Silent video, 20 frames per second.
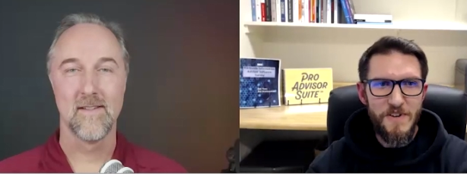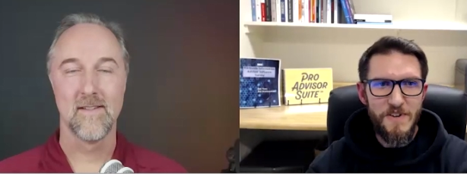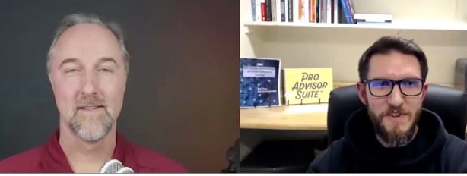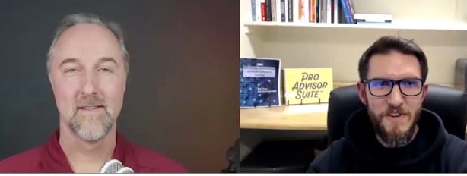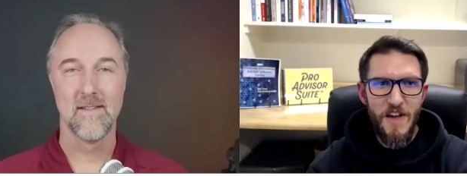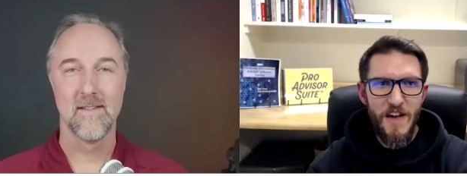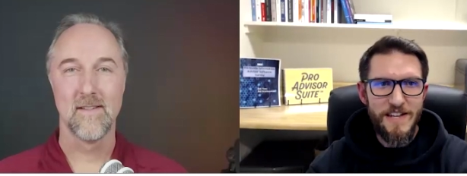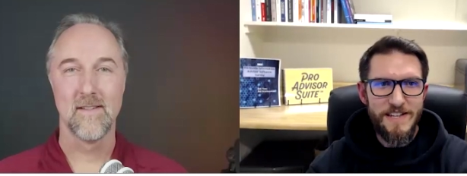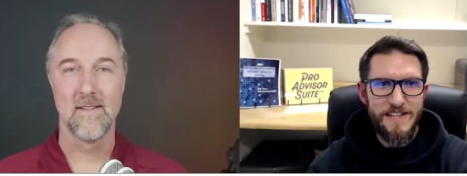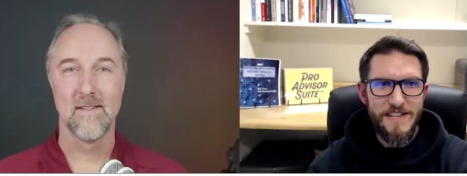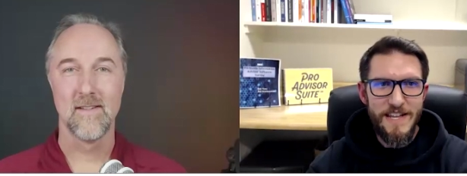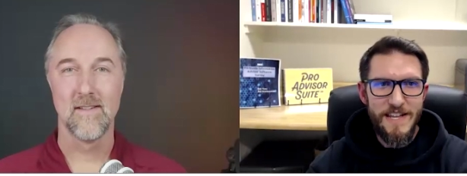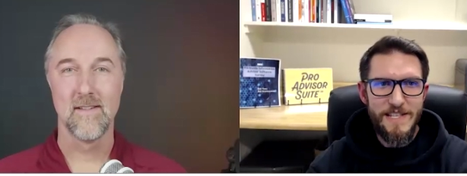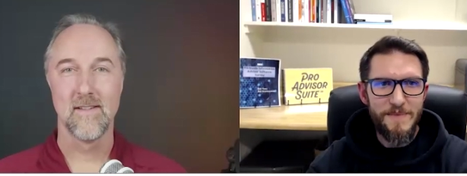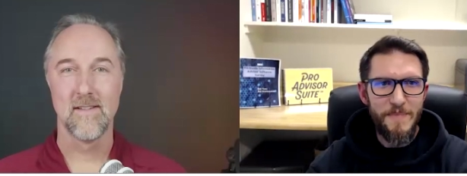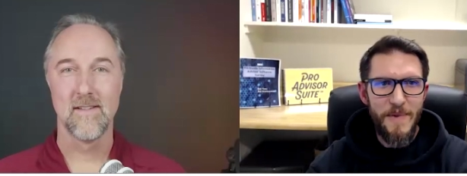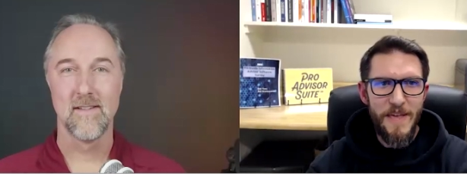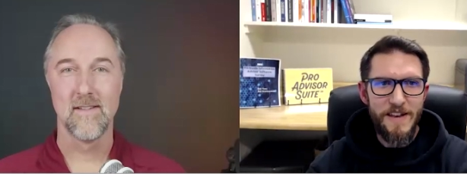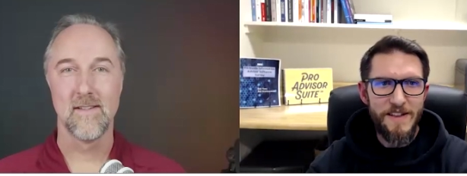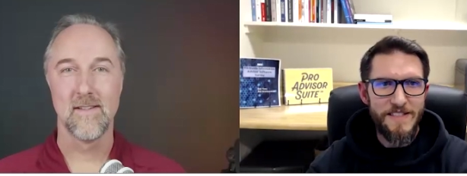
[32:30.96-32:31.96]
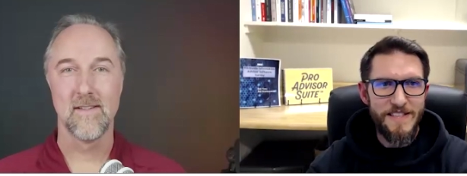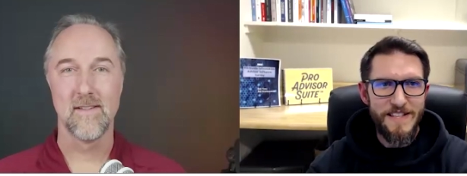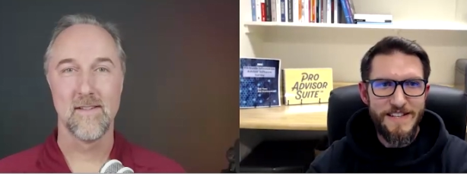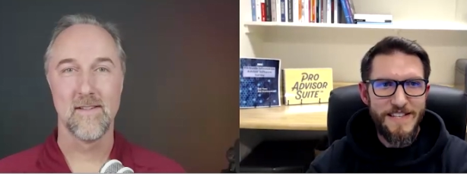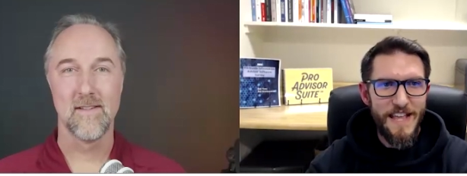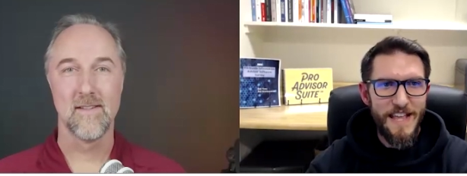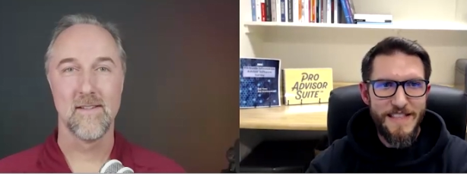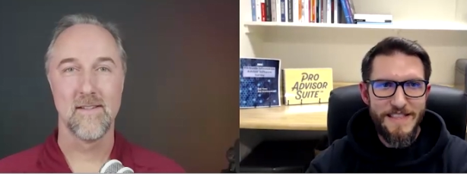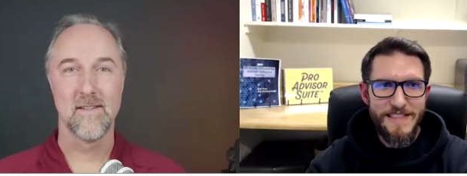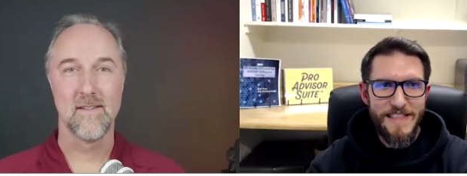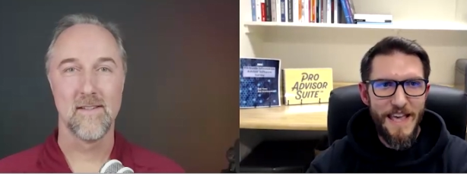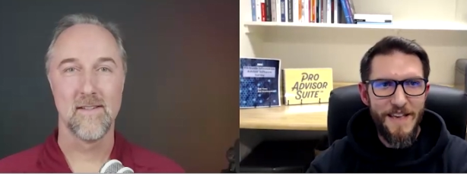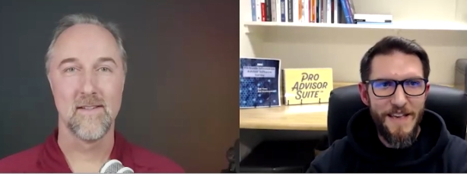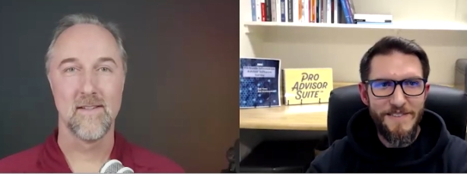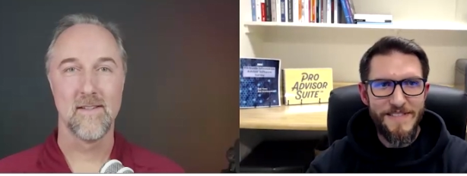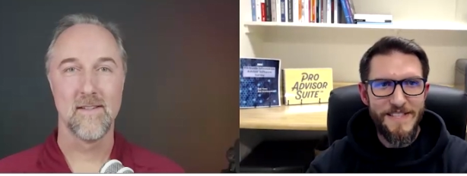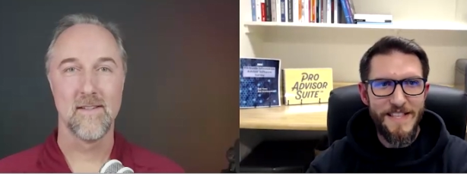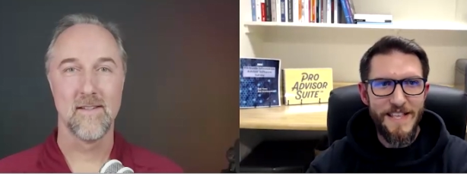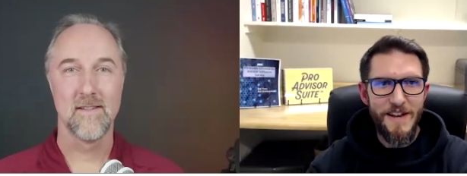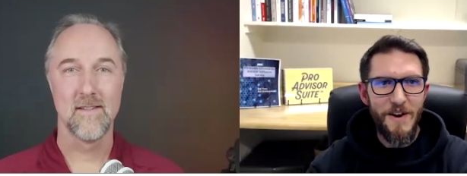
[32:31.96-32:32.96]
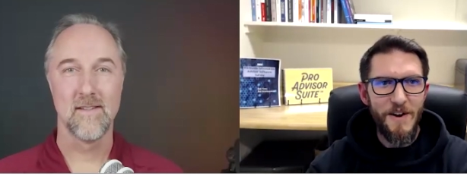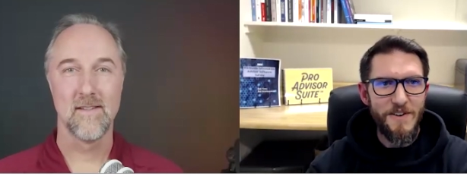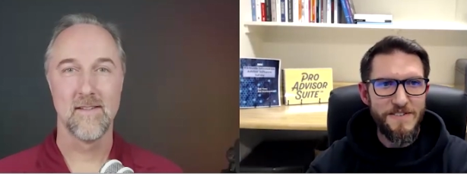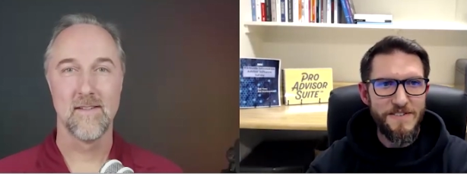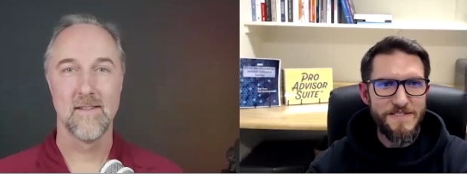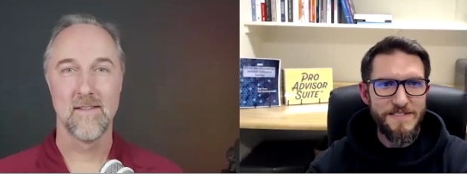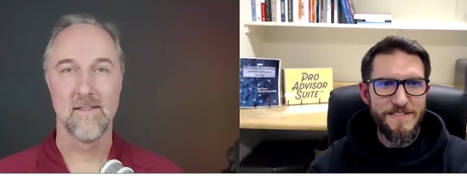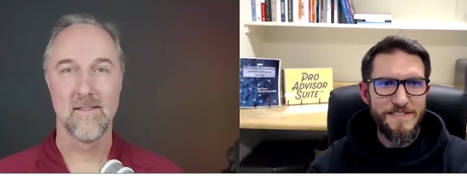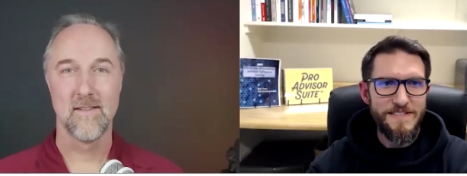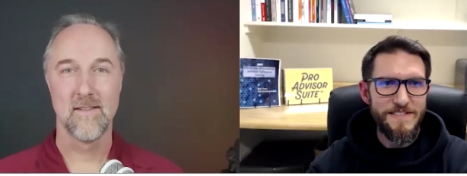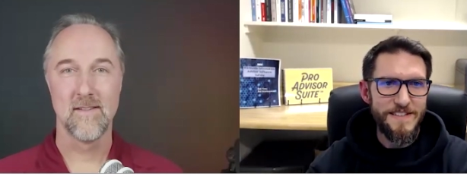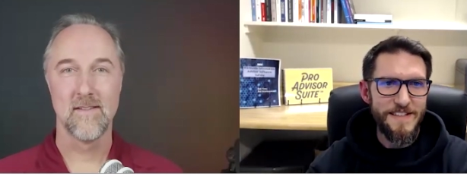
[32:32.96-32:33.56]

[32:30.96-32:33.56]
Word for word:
Speaker 1: with your content's better than ten thousand that aren't.